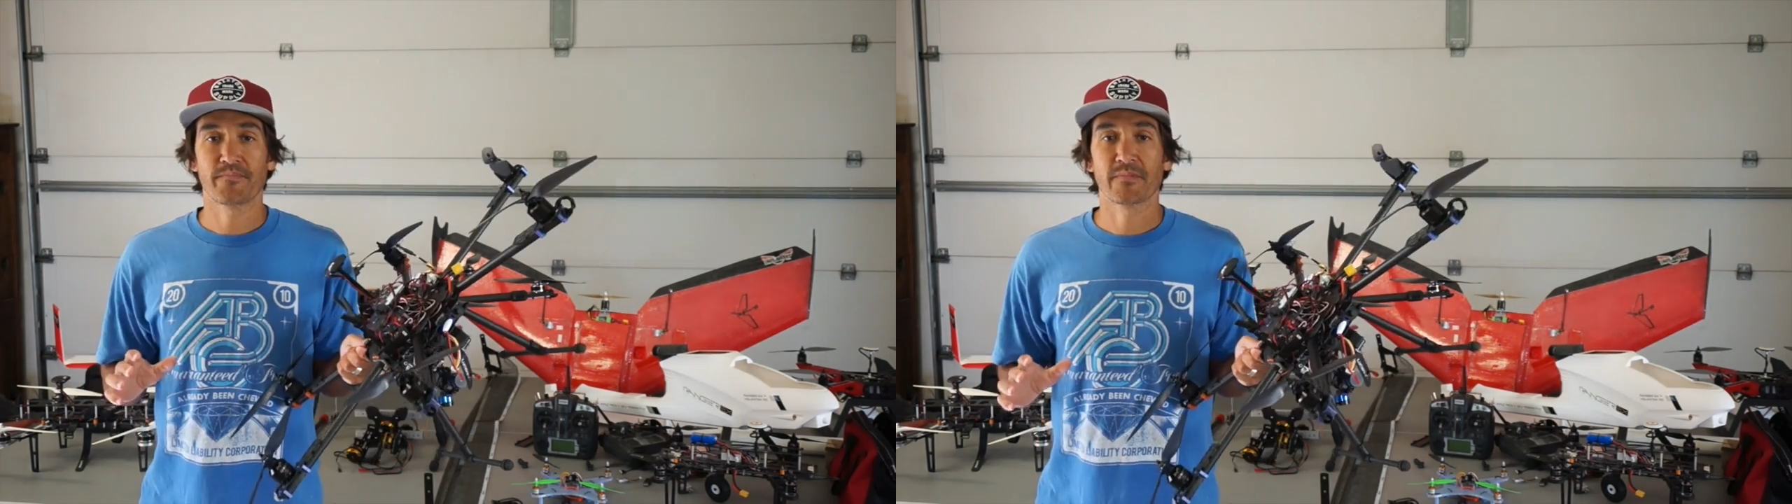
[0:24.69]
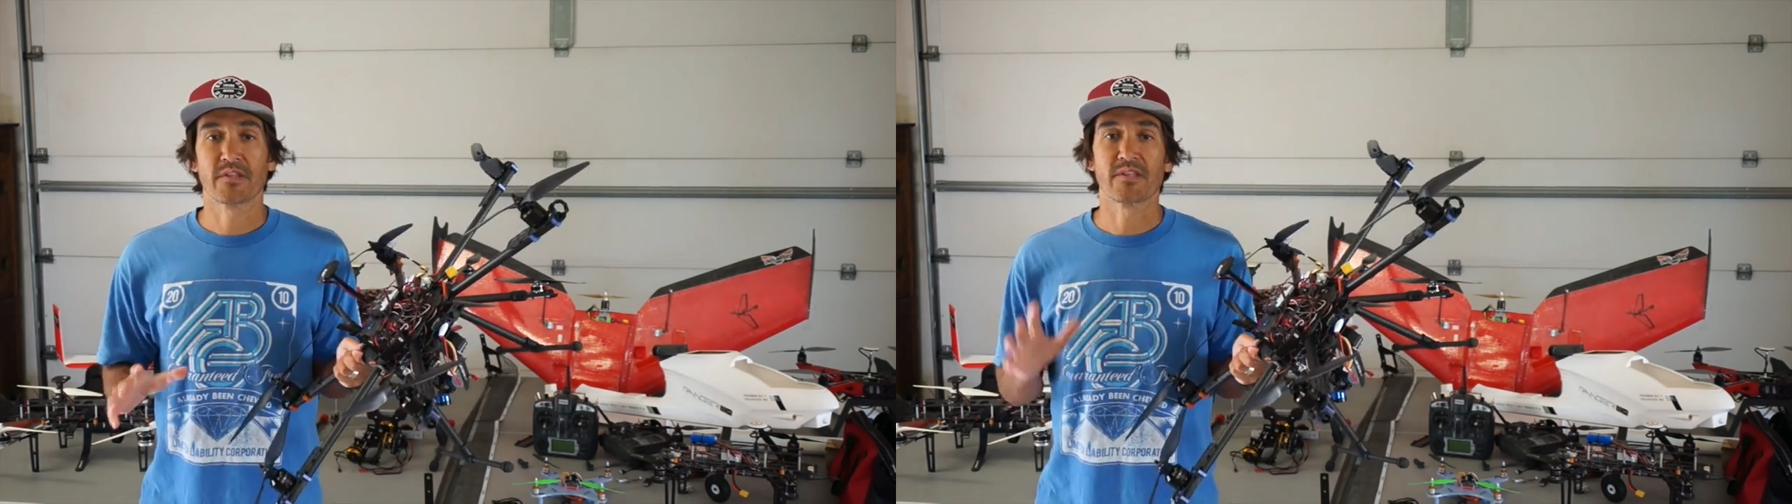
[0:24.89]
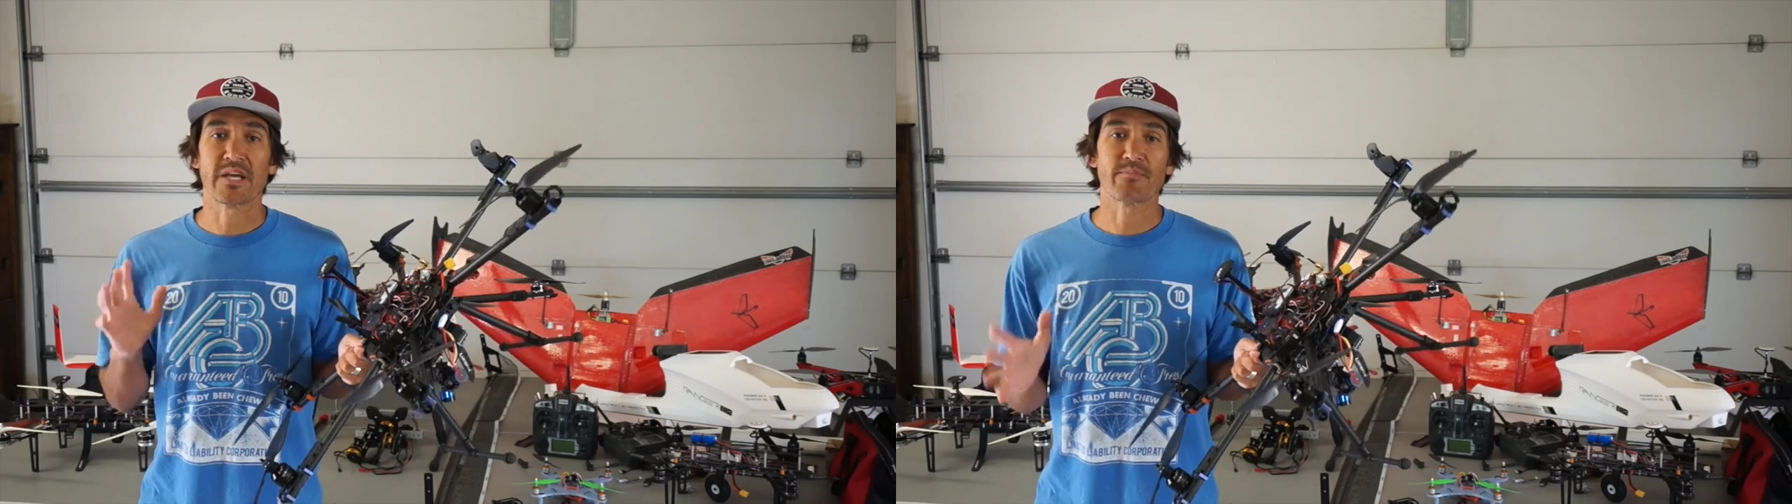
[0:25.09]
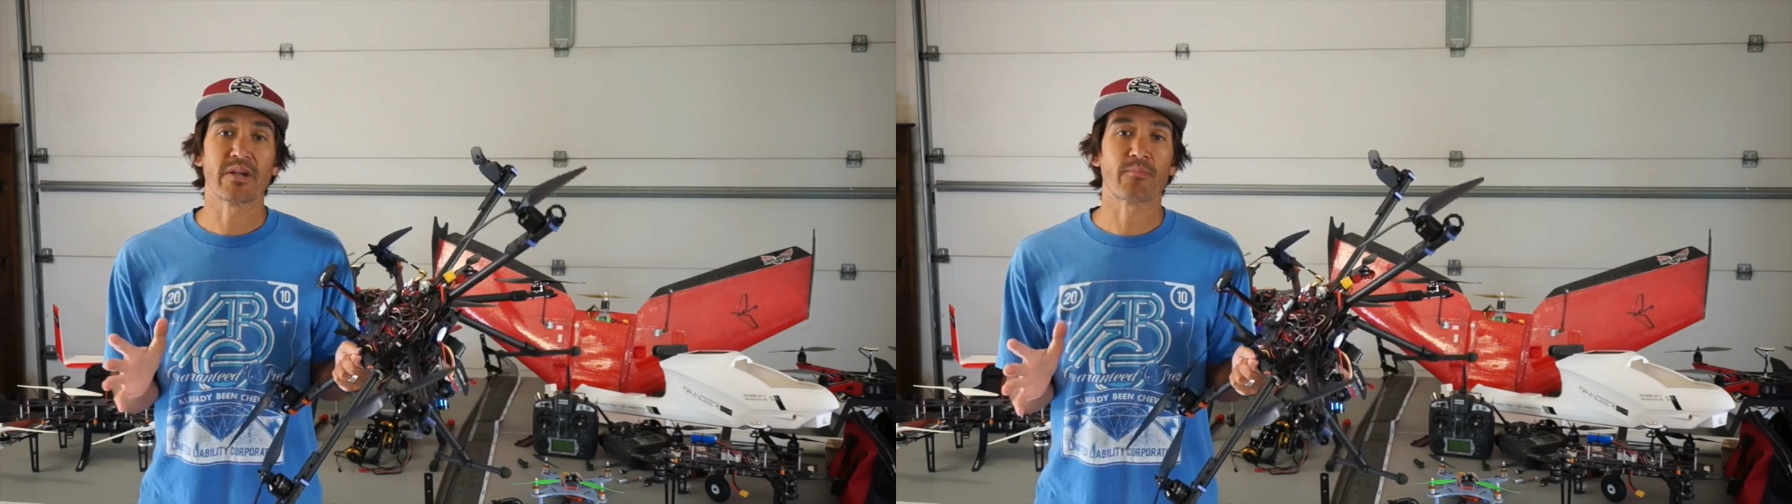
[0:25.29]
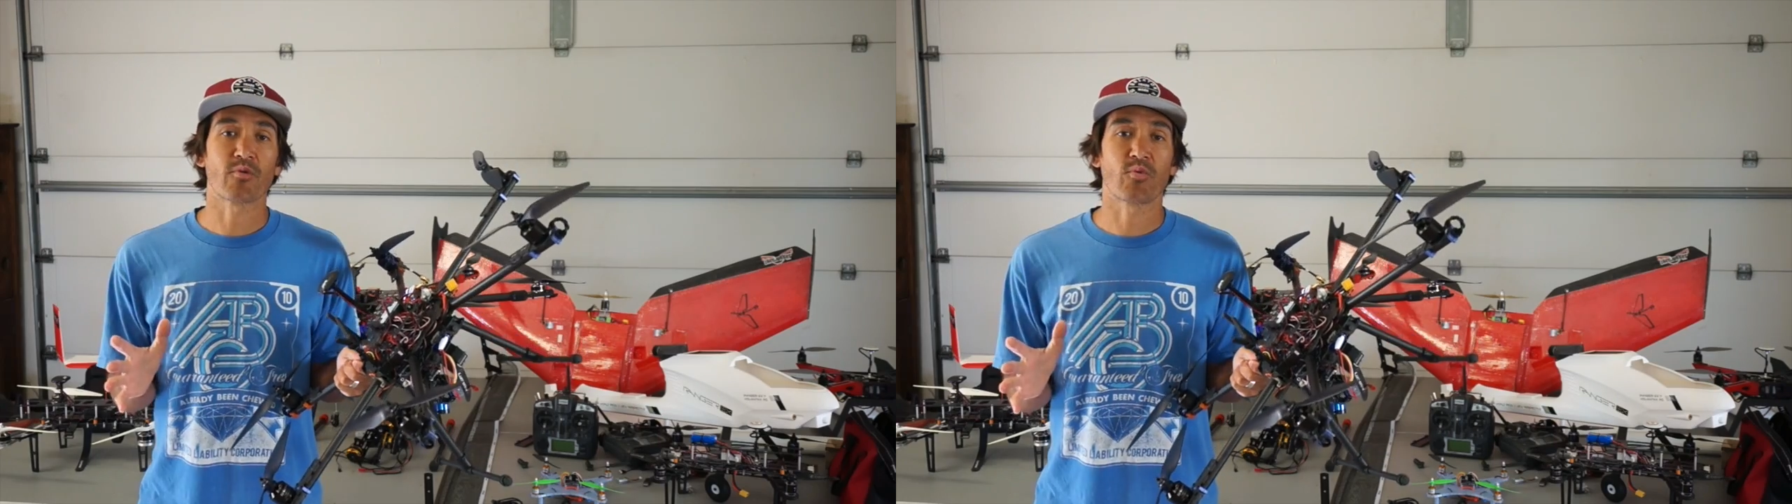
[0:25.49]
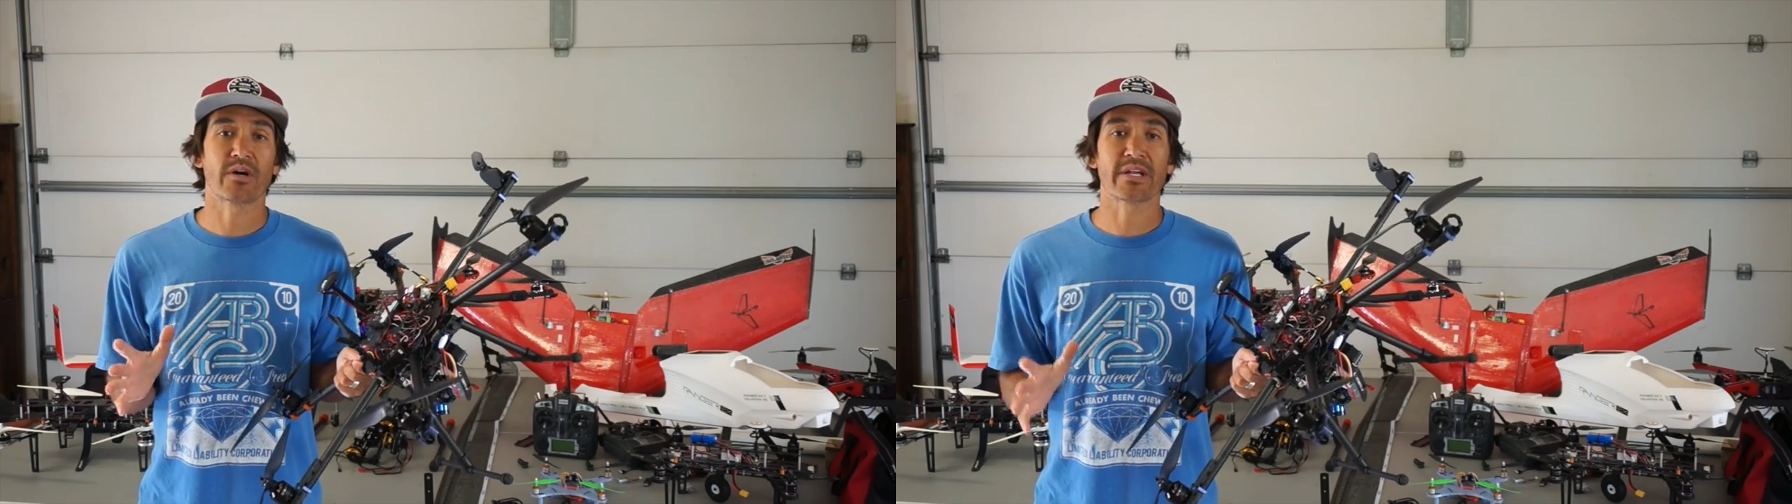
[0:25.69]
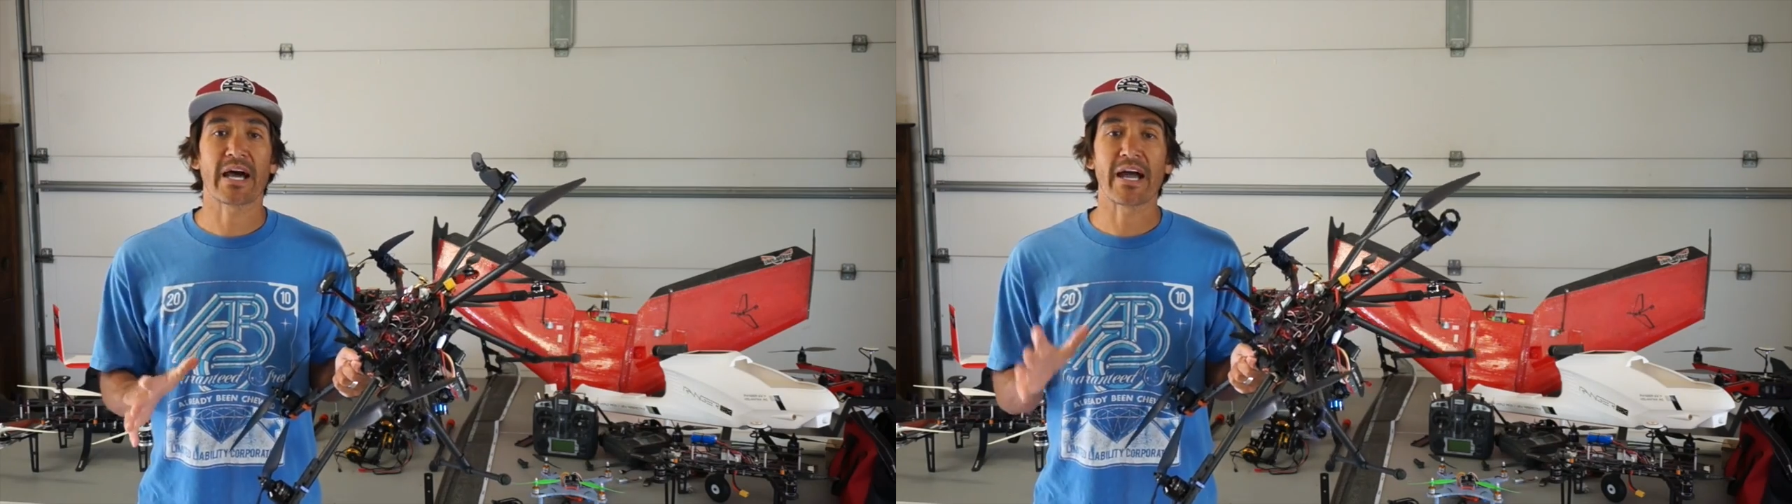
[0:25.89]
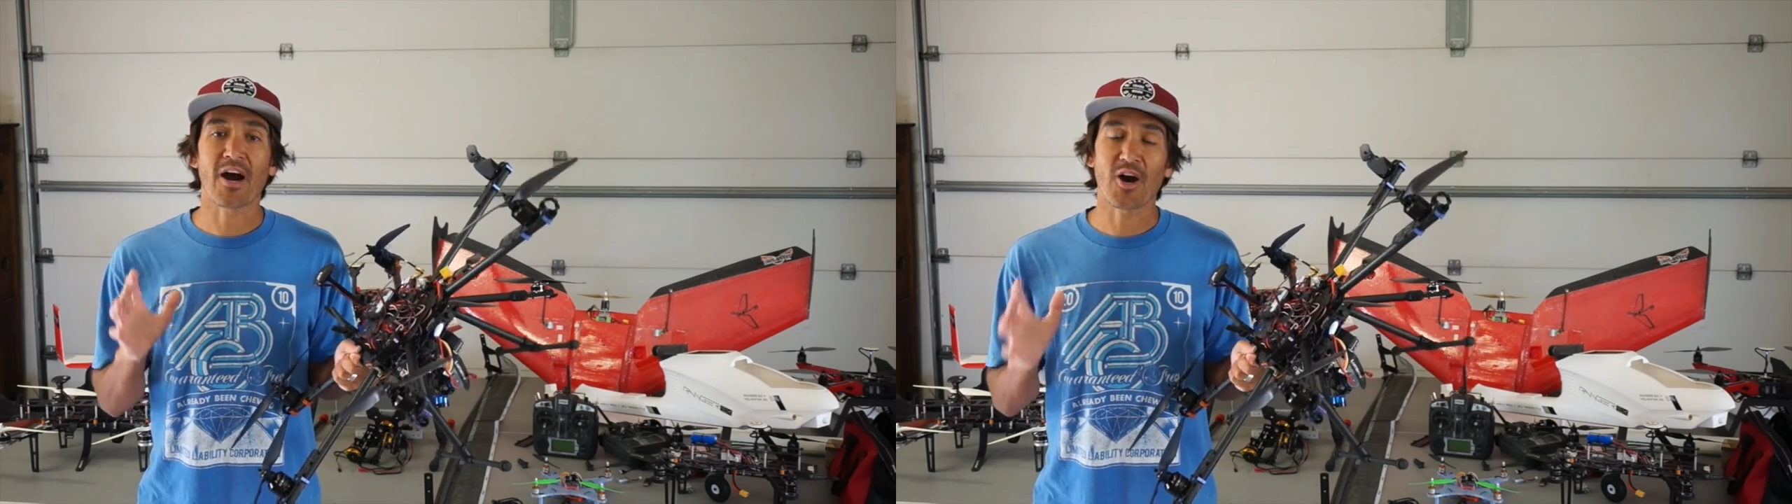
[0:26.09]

Step number one, I